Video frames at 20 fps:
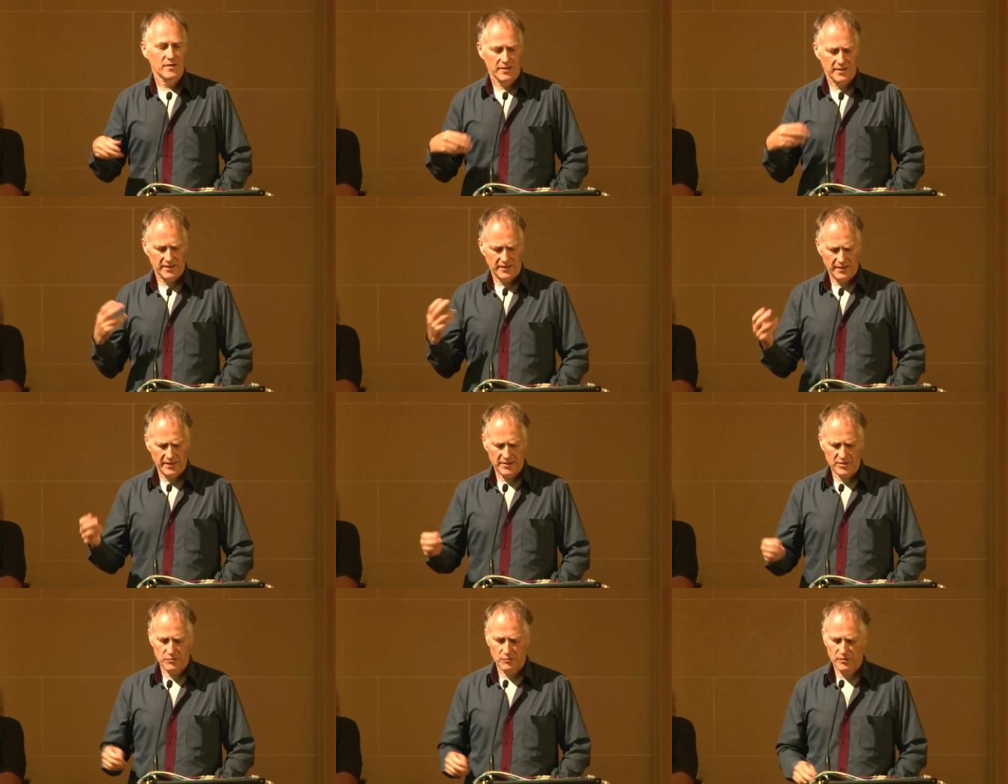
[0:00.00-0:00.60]
And I
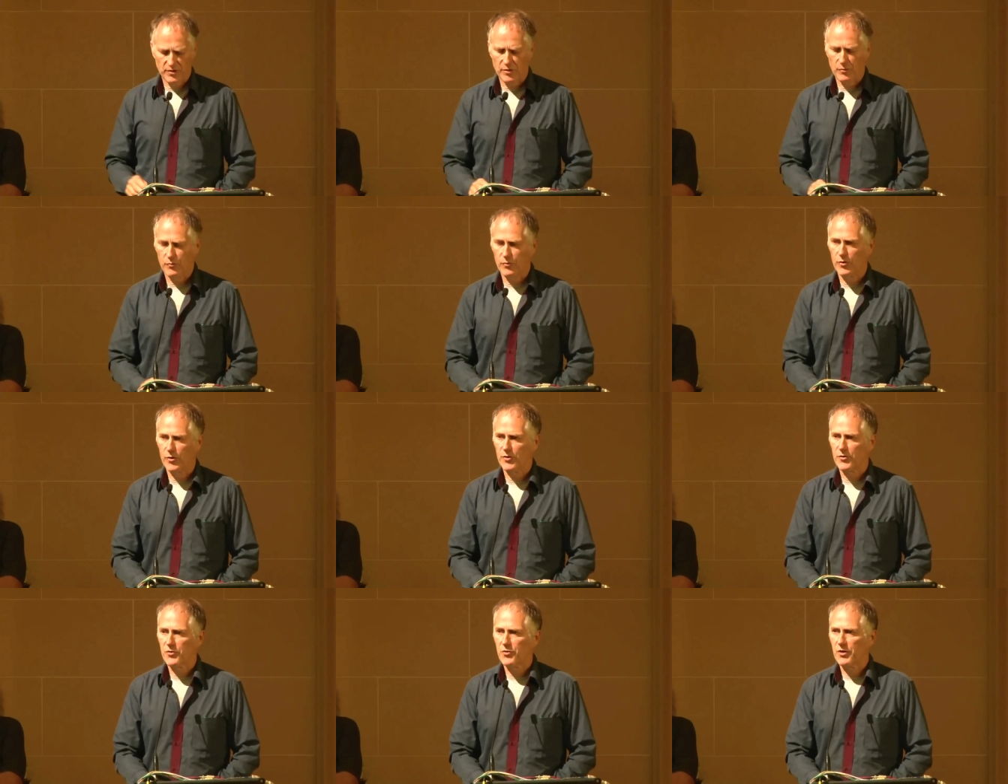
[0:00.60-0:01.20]
think it's really
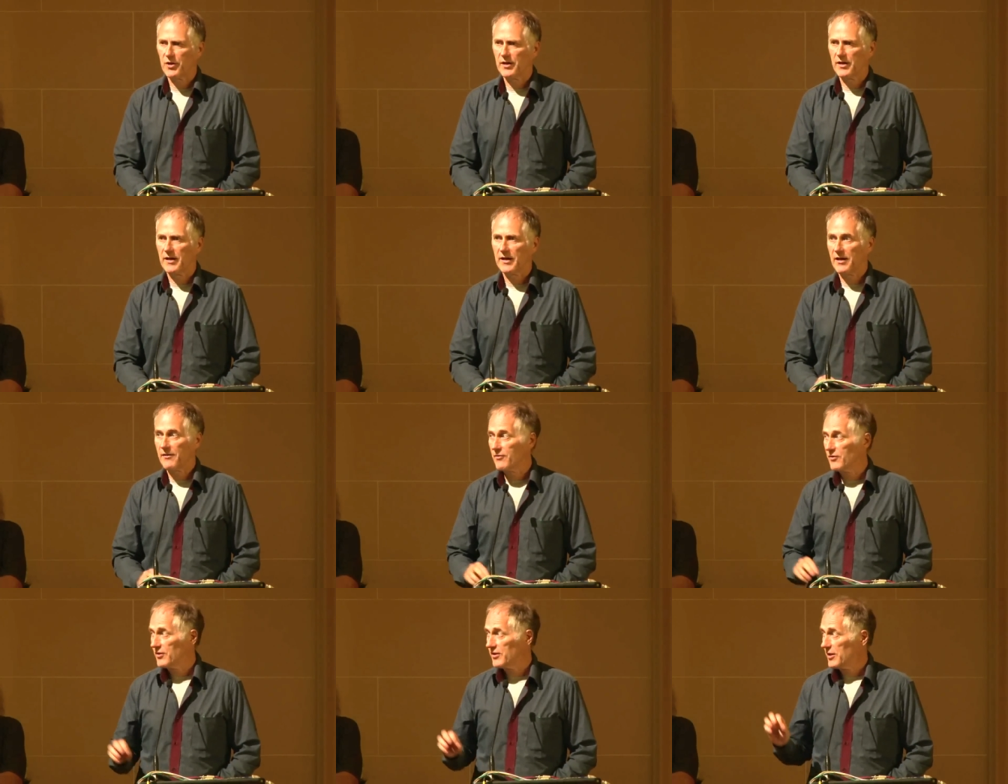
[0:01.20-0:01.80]
worth uh,
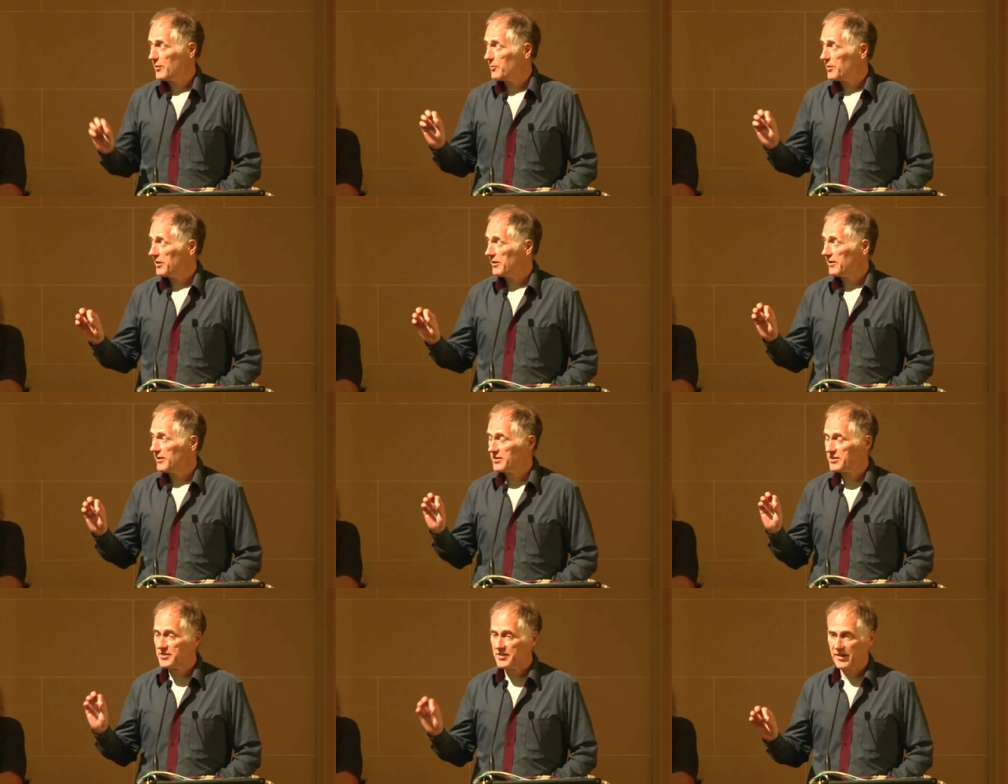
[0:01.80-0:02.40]
having the
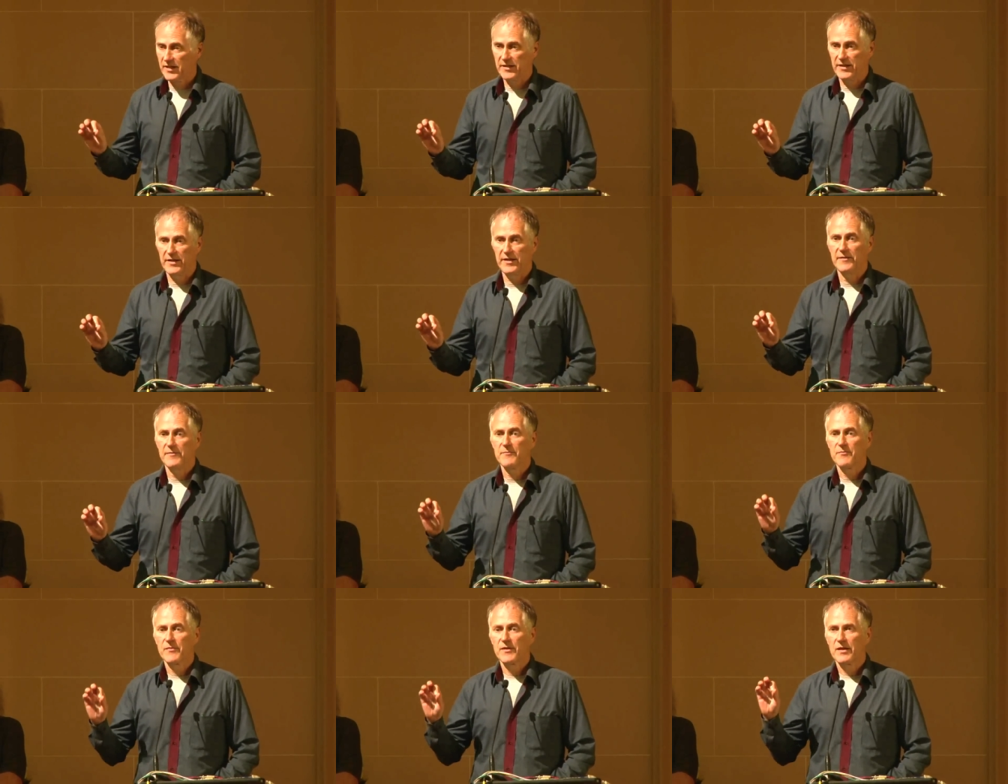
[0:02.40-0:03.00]
DPLA study
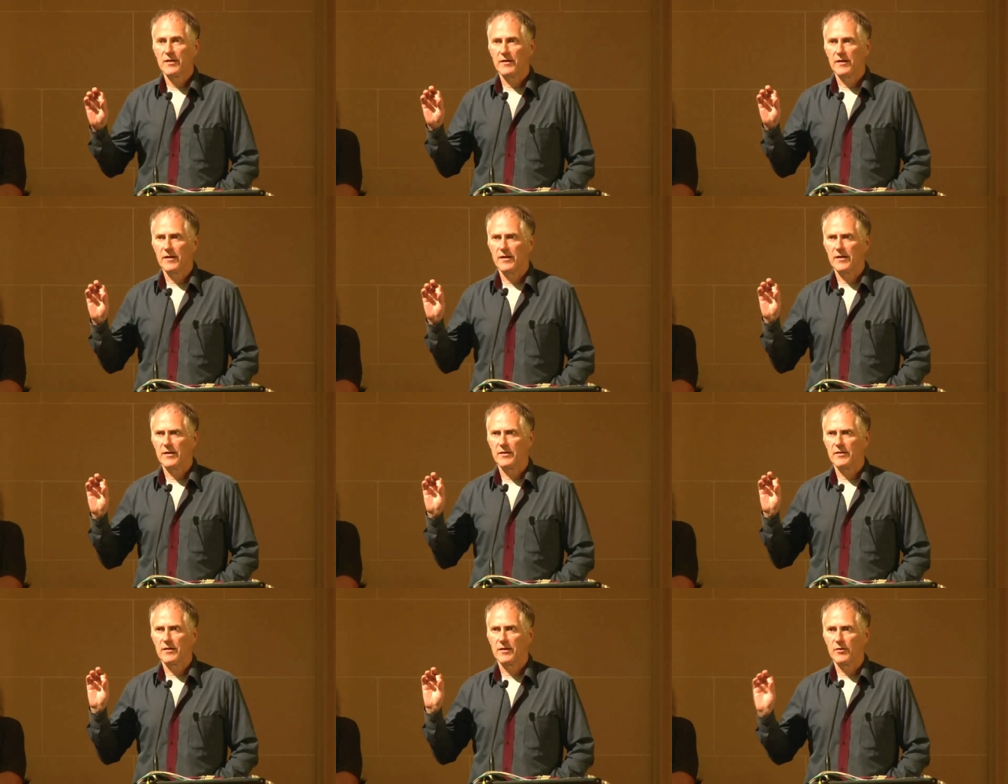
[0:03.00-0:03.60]

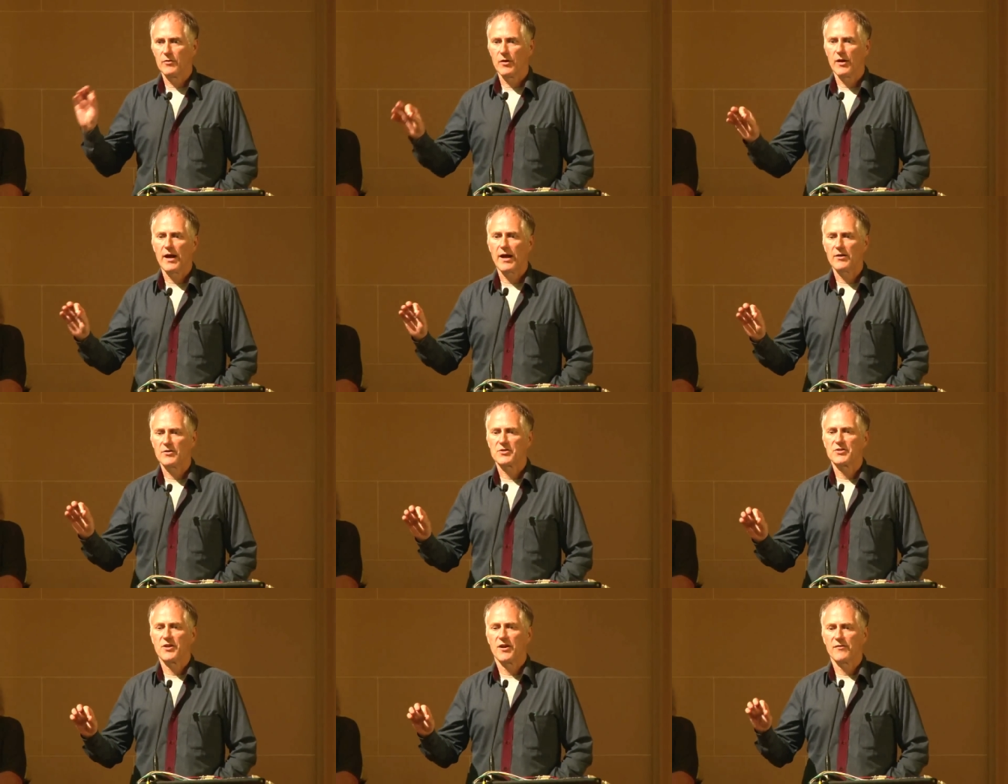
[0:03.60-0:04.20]
uh, you know,
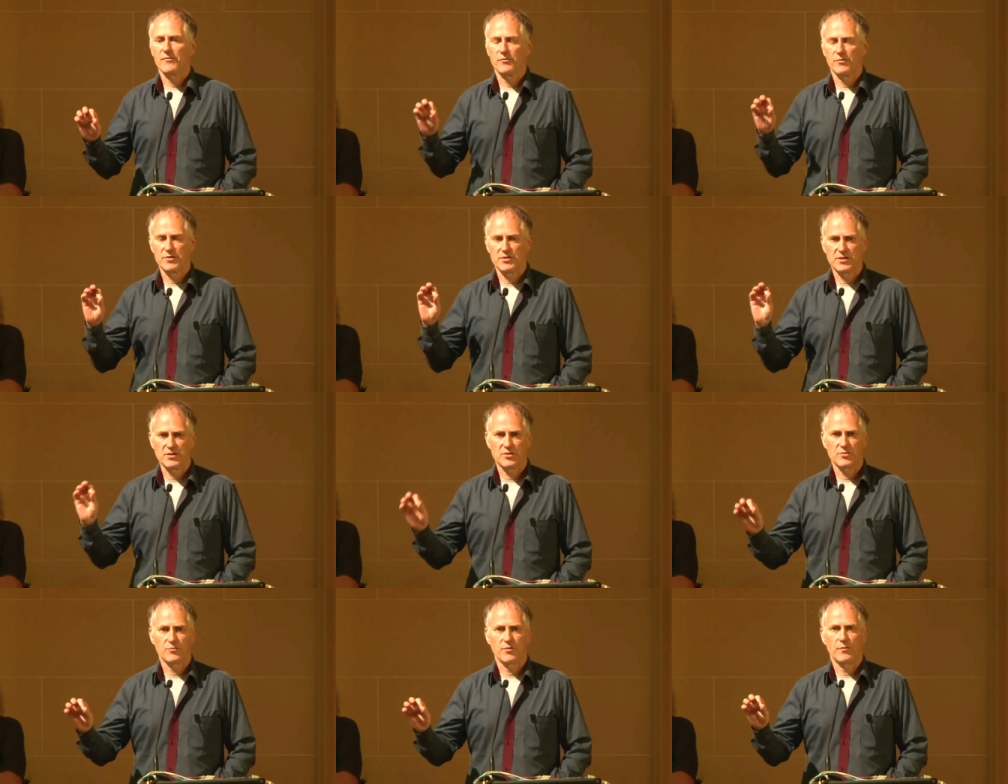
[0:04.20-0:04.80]
how software is
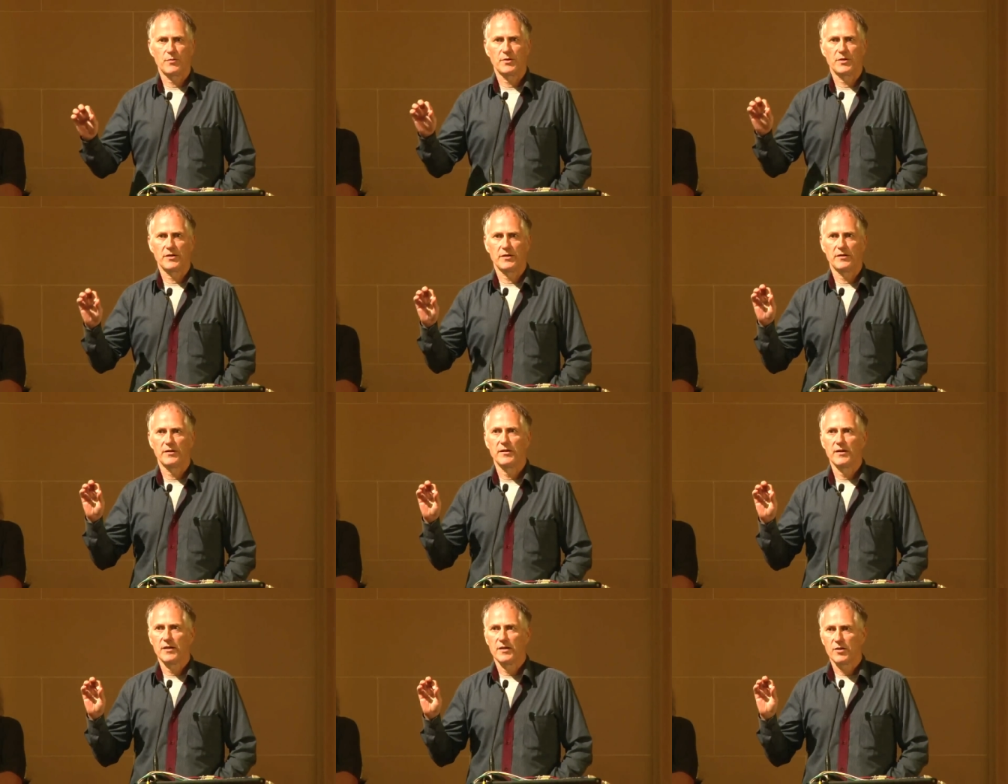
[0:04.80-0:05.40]

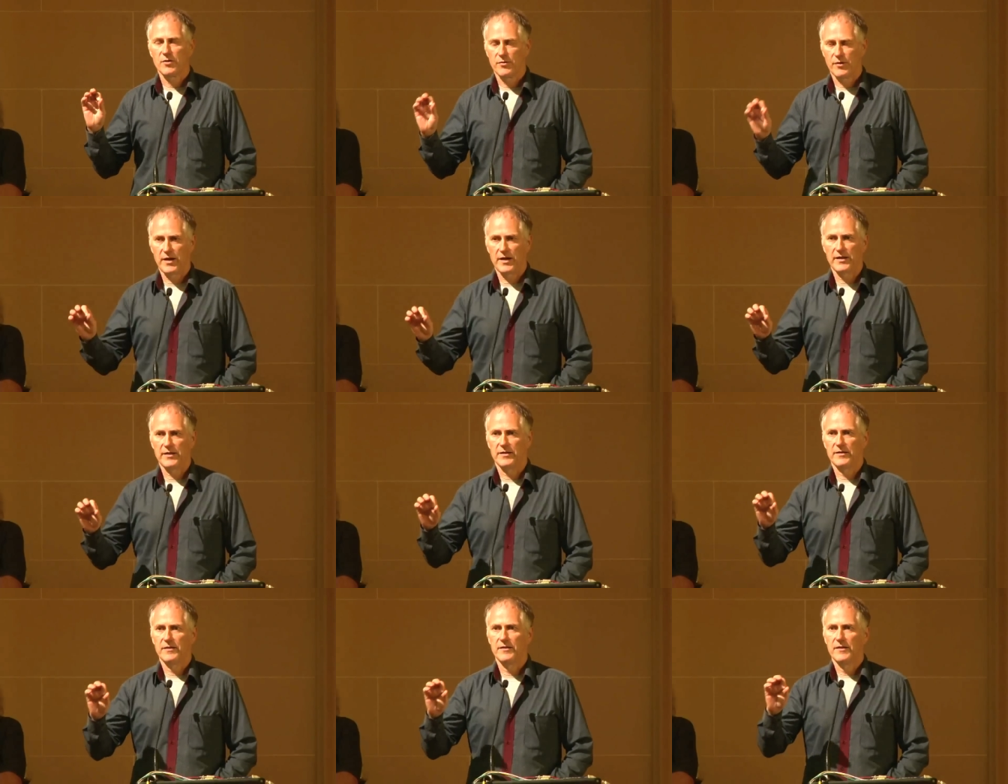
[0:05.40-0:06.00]
distributed,
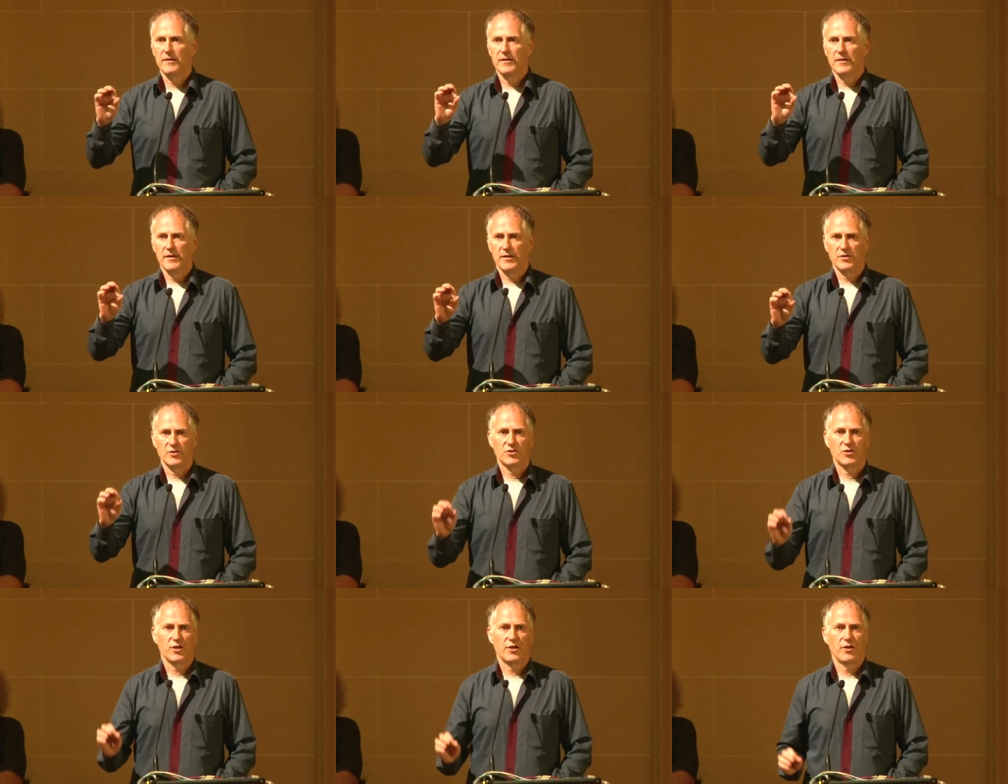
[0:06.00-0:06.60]
created,
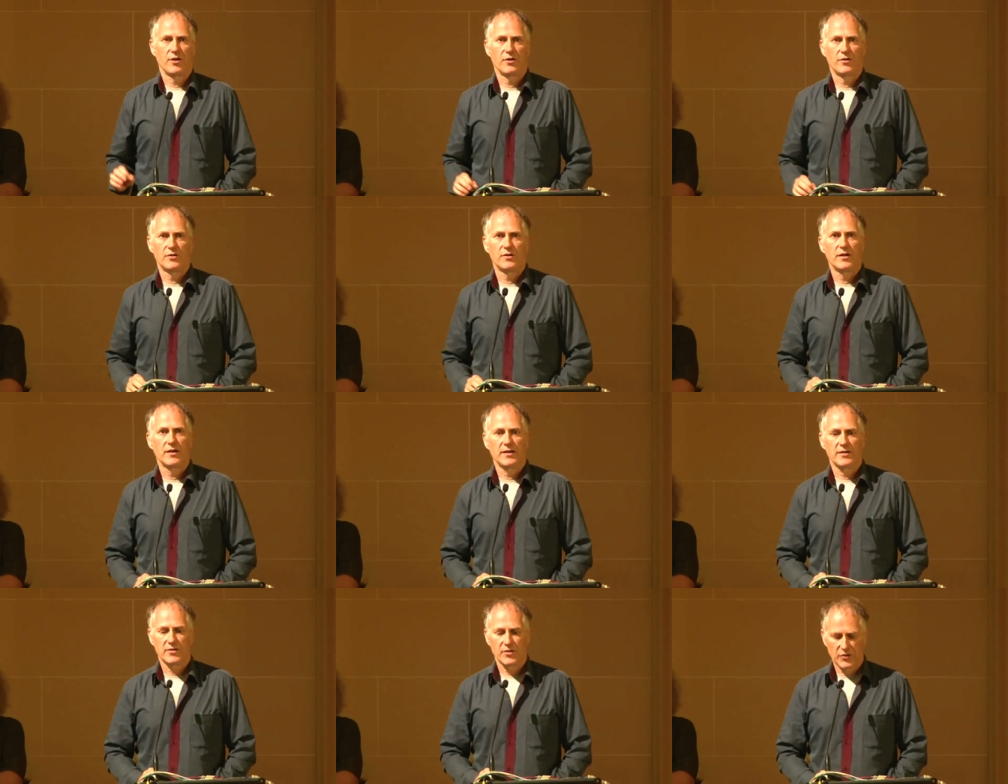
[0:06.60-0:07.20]
and shared
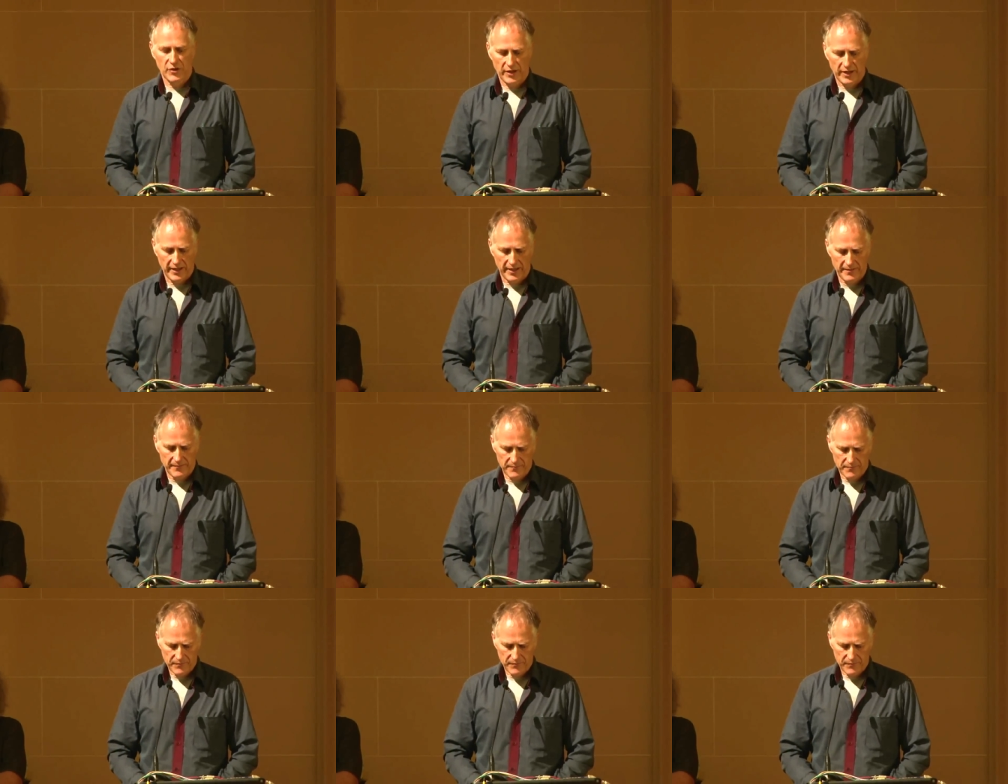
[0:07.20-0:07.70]
uh, today.